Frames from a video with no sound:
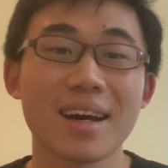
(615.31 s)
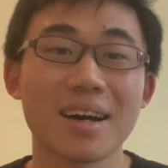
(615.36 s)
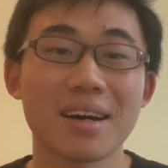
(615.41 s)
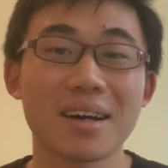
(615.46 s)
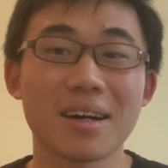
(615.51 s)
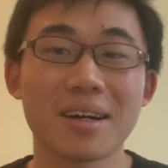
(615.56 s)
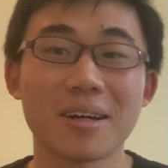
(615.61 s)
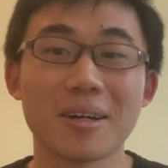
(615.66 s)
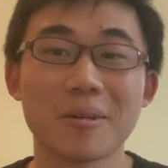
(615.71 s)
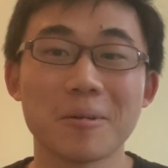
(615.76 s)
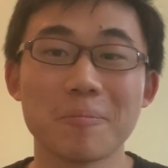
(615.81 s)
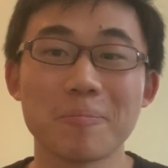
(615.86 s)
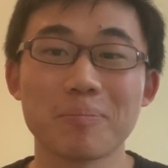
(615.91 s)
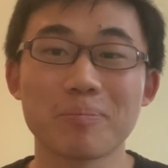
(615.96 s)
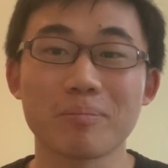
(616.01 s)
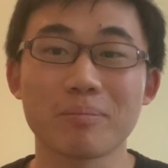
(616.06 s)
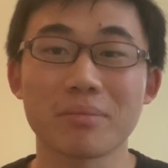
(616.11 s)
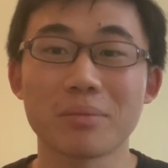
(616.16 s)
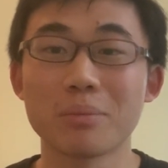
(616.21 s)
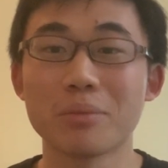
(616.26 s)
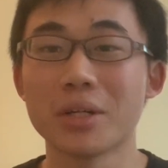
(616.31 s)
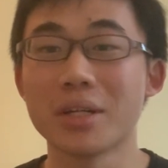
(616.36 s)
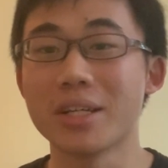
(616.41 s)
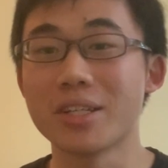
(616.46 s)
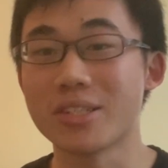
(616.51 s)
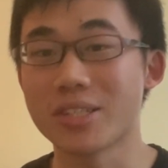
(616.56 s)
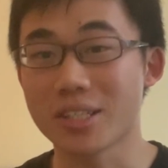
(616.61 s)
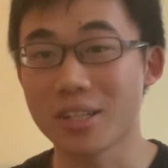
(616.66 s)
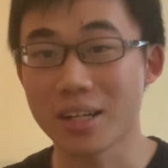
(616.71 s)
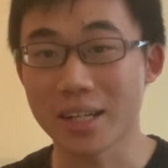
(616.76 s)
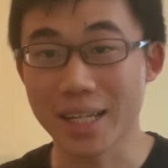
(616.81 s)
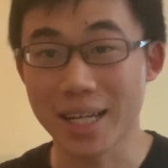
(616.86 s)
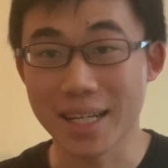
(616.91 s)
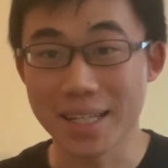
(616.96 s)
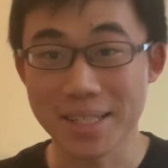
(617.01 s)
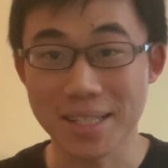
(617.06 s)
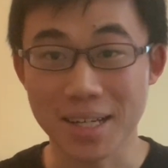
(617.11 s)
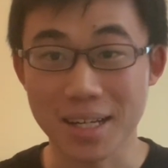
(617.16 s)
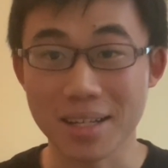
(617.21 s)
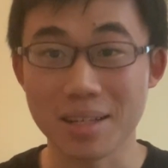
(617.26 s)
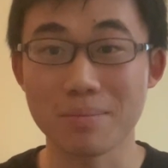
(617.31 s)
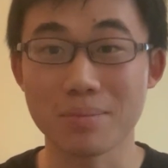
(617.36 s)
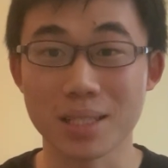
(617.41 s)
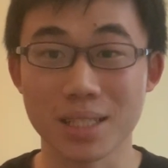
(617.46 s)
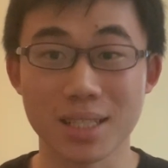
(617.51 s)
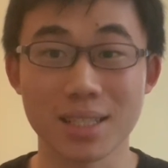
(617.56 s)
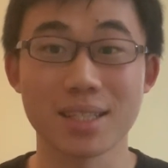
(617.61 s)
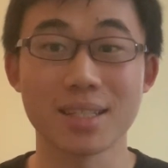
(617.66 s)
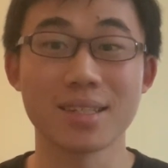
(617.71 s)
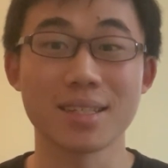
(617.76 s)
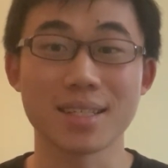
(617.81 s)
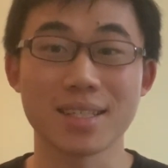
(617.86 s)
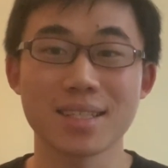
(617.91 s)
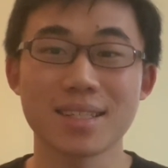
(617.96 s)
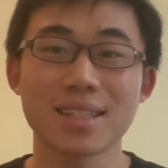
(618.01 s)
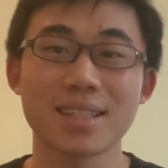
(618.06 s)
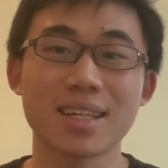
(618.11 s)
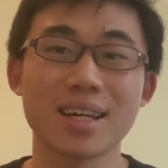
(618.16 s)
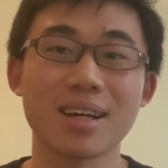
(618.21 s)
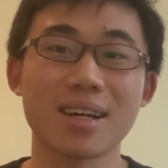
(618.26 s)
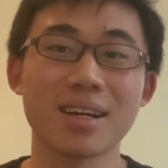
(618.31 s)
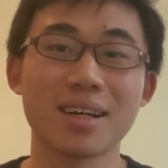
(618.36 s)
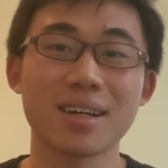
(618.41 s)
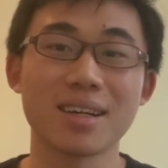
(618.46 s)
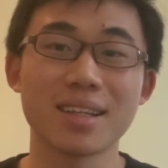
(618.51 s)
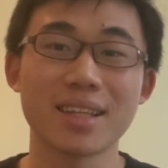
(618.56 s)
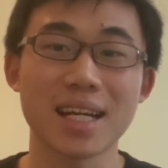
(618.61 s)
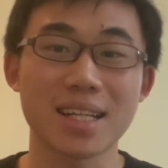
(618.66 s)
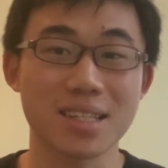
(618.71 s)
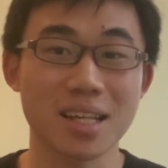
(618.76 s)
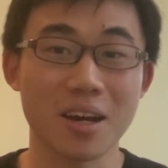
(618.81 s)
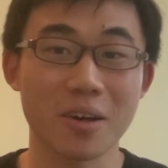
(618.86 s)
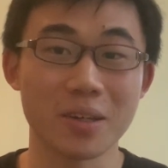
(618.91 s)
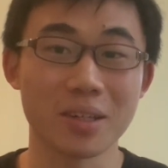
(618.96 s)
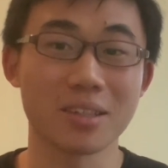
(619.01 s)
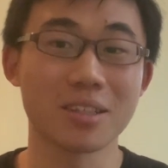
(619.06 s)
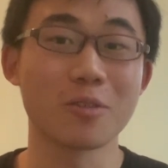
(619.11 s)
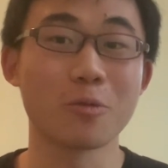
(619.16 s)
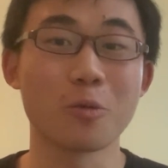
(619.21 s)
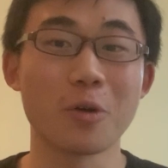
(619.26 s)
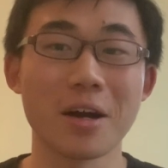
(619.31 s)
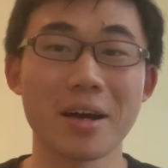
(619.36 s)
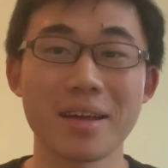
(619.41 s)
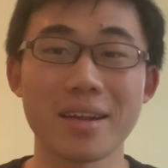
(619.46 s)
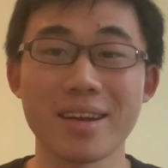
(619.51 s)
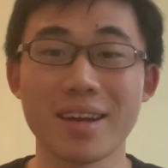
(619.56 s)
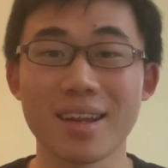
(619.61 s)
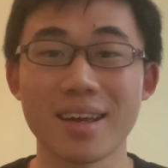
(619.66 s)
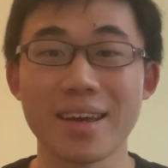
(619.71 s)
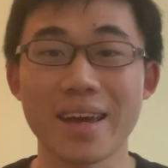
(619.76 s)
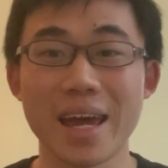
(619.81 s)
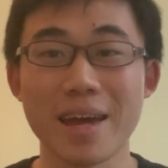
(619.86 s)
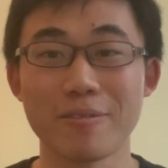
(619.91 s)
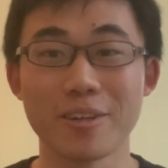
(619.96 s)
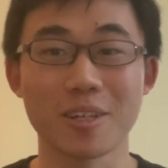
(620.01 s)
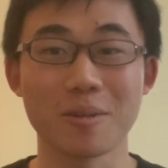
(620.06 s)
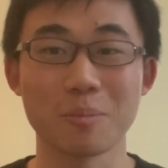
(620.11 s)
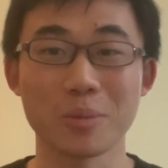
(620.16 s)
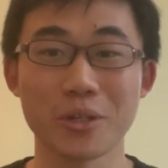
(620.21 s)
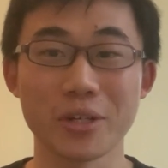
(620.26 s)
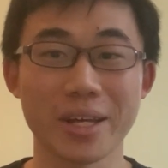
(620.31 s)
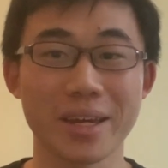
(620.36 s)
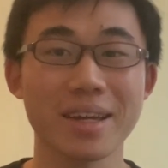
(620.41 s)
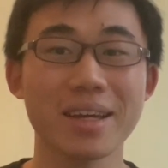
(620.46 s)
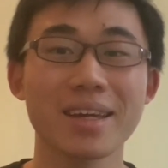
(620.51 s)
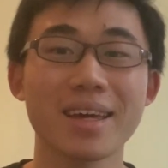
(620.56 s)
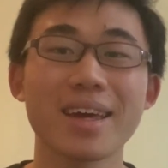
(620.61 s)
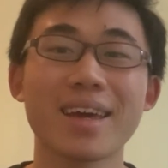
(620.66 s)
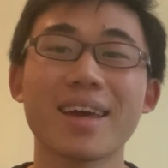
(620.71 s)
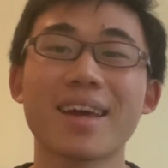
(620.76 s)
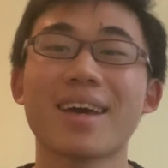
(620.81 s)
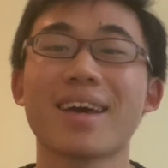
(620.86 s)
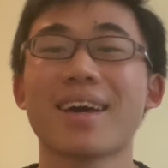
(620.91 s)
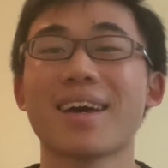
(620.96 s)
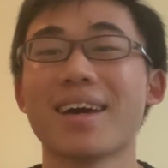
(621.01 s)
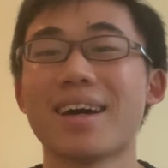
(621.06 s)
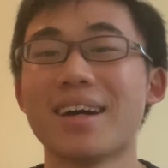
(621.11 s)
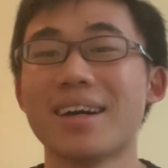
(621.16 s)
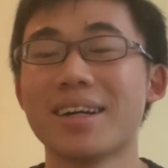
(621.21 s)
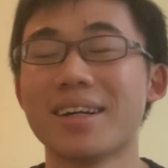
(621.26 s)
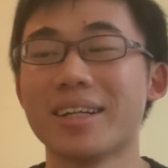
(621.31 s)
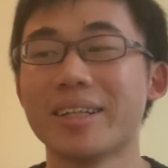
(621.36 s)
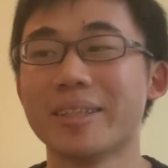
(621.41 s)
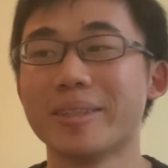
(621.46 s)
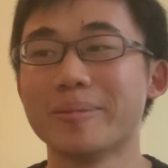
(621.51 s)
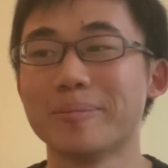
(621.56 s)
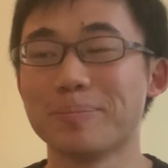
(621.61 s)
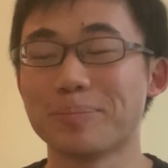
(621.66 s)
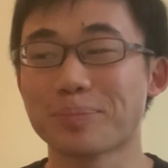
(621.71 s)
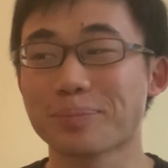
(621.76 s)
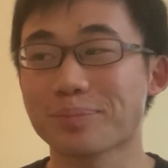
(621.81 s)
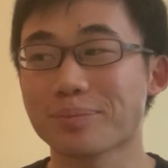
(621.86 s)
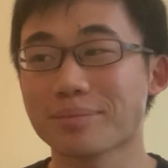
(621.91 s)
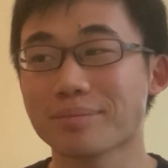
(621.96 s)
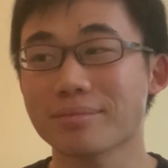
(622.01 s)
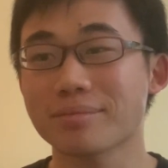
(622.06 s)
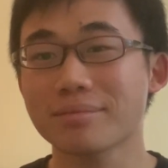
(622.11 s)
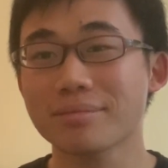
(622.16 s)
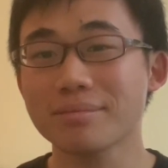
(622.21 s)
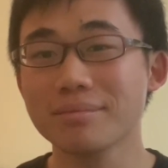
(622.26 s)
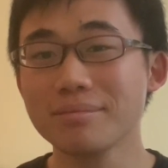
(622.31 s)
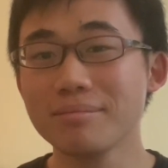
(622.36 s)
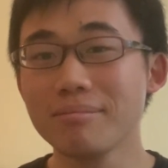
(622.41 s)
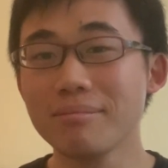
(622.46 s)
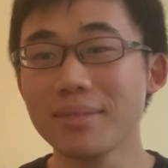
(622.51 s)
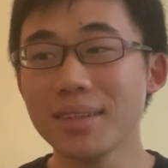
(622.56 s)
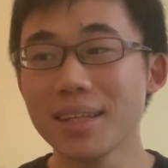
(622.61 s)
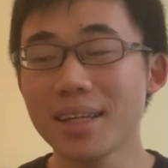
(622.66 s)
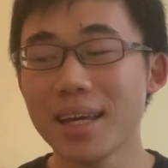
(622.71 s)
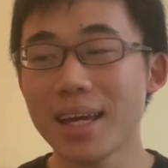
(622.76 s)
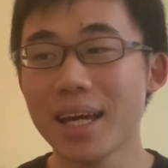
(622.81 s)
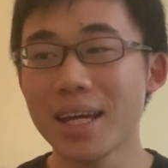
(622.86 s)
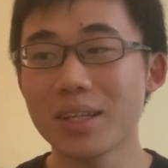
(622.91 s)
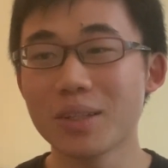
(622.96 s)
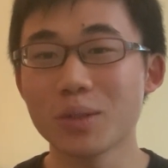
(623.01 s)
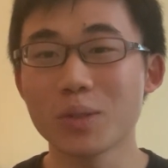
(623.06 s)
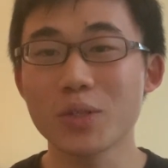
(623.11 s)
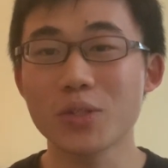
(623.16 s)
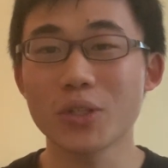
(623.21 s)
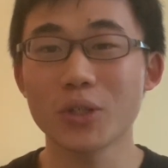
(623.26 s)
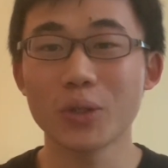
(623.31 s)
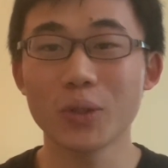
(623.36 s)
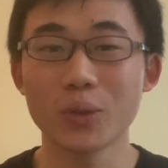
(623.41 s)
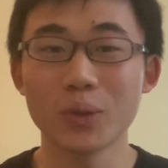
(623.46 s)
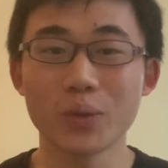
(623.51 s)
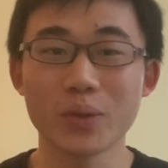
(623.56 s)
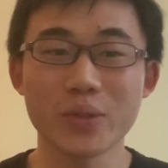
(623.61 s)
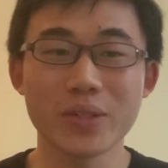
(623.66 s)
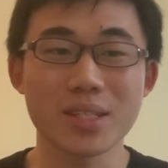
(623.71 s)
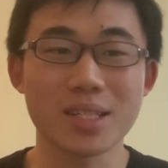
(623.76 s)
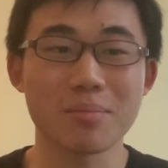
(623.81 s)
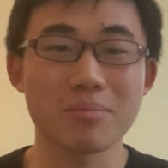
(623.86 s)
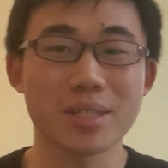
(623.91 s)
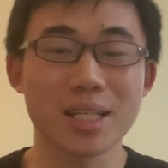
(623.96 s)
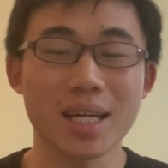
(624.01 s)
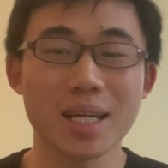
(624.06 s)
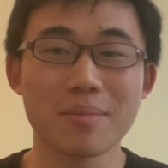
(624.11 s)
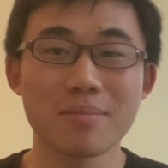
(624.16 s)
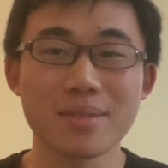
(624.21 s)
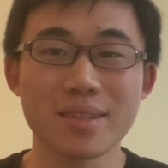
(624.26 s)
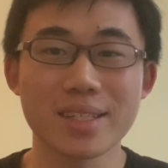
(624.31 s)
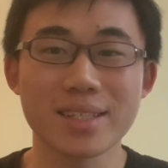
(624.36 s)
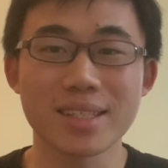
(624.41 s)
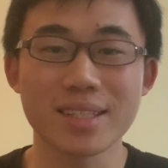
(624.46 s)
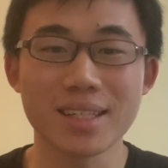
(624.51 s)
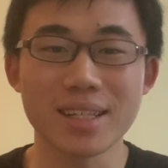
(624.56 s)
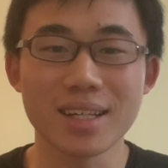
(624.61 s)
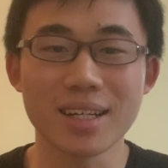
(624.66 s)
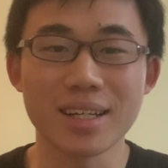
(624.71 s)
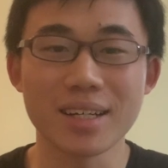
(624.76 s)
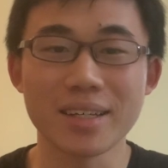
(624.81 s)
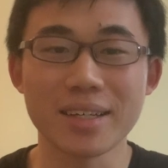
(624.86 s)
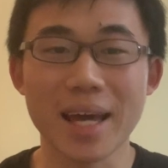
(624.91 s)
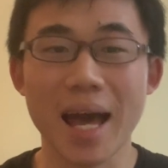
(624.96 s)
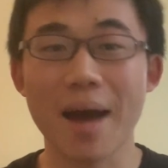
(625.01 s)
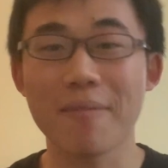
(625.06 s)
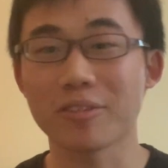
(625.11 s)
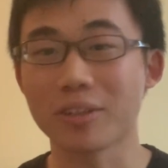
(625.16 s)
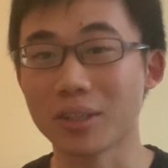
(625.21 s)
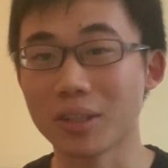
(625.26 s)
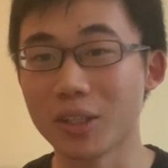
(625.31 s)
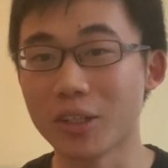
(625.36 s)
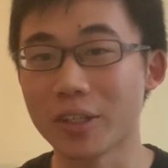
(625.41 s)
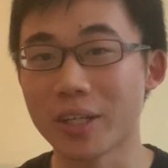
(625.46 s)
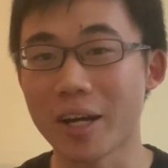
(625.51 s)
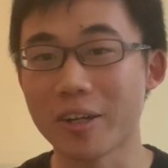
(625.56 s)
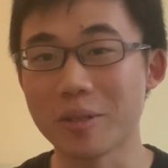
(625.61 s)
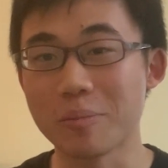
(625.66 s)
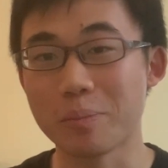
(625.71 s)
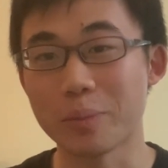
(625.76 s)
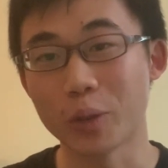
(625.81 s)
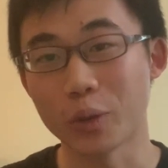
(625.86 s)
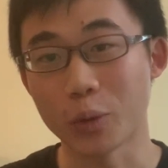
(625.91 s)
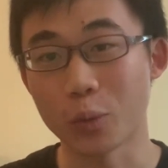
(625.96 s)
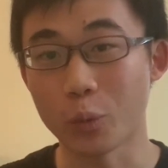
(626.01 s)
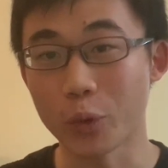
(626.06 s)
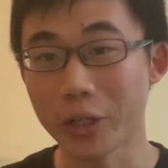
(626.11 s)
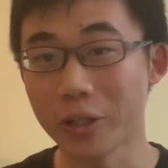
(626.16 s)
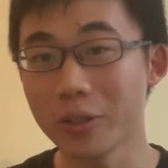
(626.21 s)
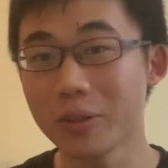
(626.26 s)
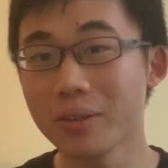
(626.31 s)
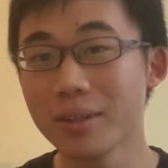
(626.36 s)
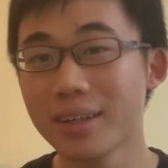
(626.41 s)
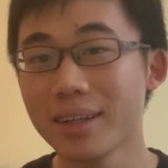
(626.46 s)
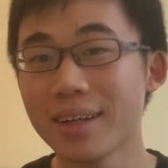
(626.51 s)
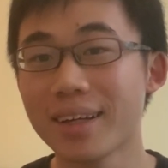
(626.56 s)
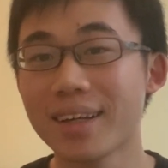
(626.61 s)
Um, but you just got to get it done because uh, that's how you're going to run heavy computing. Um, and also, sometimes uh, you have to learn how to build a wheel